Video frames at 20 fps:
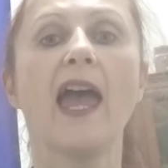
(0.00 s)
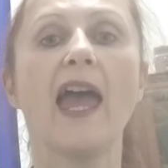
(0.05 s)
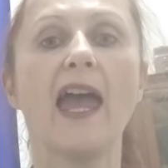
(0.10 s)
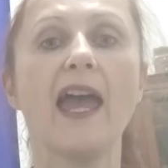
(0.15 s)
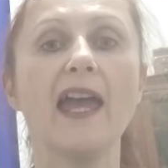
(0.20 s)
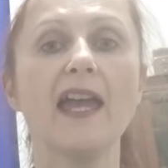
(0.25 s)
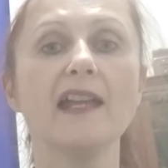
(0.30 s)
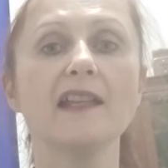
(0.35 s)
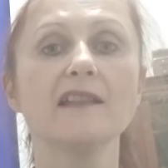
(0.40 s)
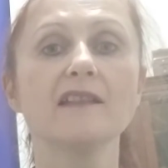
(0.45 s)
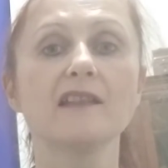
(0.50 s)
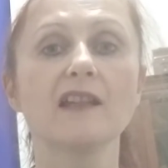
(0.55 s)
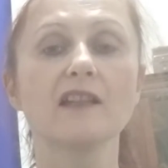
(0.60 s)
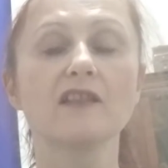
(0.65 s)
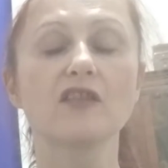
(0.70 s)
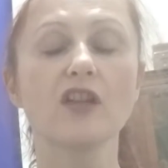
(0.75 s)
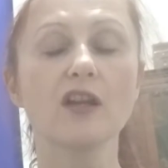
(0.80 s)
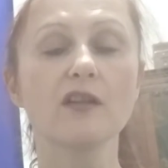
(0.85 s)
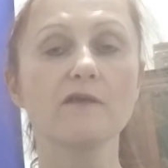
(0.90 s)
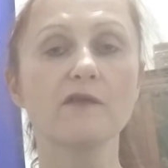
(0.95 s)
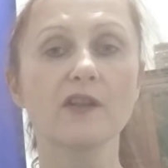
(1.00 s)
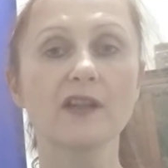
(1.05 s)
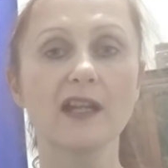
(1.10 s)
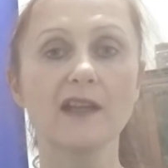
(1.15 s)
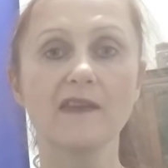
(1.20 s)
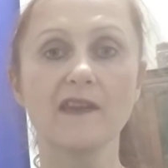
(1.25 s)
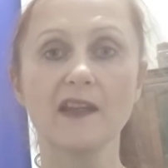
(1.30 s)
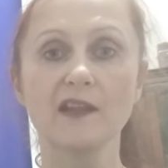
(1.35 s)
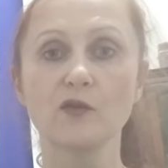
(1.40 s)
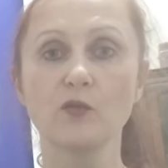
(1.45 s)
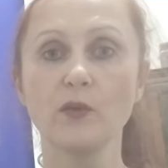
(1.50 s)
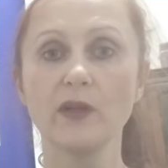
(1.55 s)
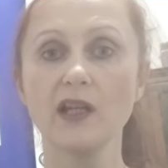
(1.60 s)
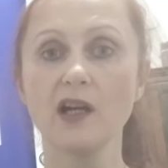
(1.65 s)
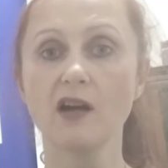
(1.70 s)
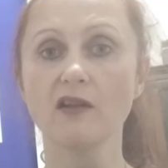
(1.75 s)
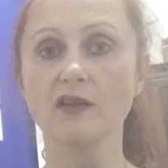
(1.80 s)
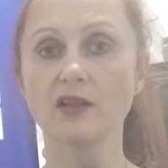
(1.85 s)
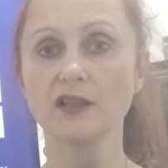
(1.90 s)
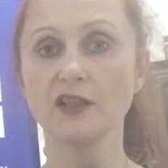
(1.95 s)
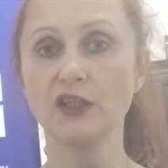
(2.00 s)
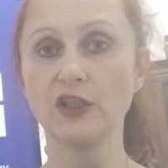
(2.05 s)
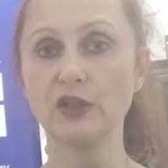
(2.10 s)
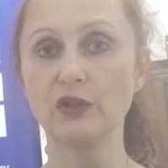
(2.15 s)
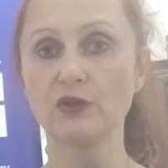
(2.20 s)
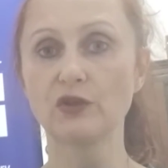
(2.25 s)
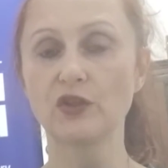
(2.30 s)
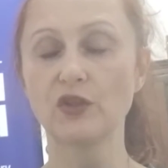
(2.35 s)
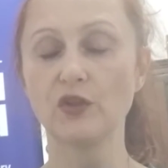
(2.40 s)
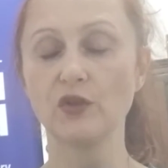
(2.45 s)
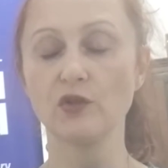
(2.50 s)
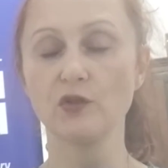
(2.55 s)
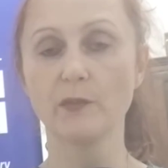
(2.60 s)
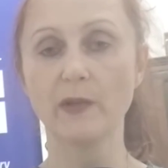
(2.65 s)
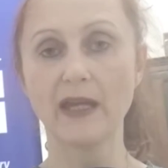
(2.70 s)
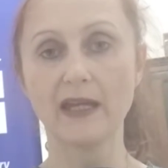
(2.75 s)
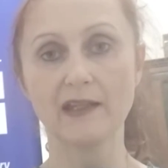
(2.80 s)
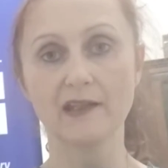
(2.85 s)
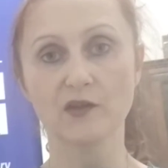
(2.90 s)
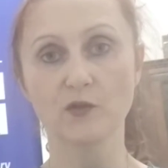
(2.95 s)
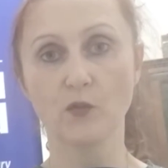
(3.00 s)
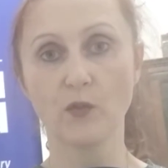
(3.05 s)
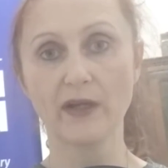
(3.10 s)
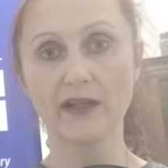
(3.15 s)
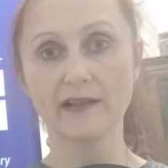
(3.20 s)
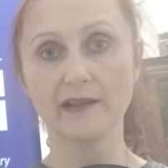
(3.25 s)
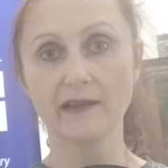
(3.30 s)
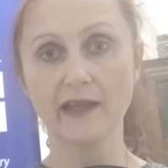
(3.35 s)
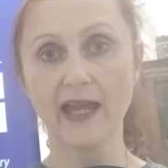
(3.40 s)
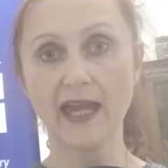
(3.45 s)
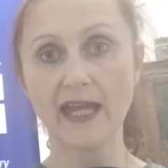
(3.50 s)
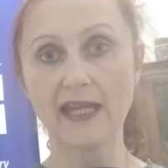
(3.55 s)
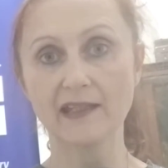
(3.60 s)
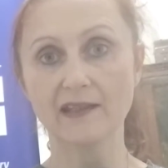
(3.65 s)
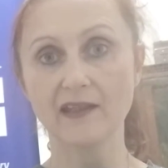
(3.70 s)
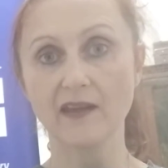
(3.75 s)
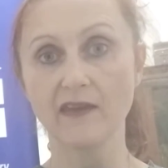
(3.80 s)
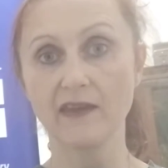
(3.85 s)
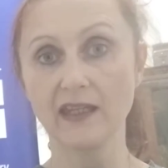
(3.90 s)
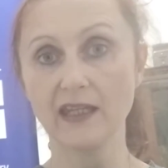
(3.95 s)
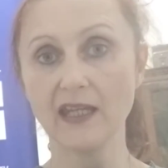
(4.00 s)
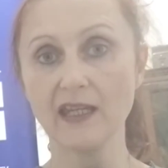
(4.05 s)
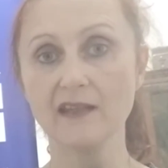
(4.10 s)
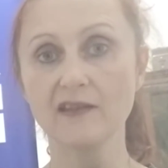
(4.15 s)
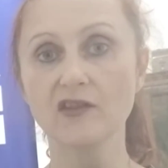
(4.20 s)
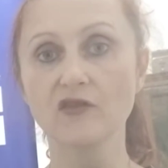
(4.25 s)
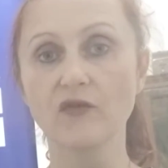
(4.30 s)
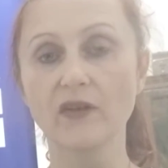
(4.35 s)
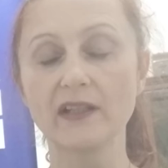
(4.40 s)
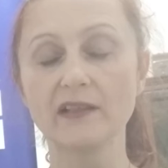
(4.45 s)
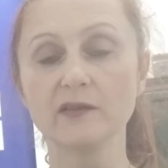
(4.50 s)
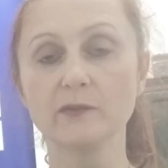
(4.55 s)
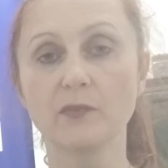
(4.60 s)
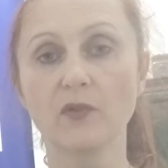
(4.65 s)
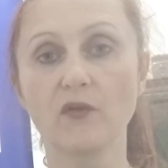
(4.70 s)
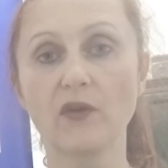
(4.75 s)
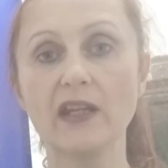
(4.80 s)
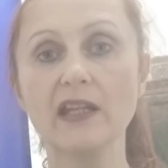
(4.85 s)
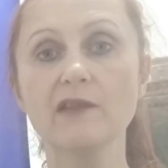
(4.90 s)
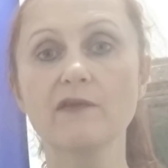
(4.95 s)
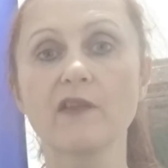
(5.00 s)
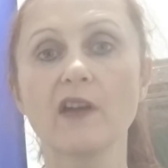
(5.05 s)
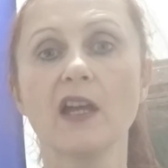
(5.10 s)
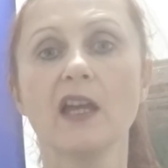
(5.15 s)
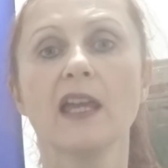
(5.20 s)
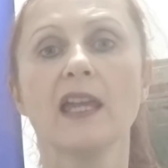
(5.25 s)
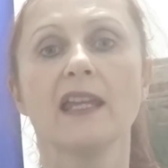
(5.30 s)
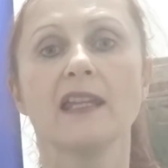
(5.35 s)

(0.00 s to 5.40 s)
And don't forget that we are on YouTube as well at The Israel Brief.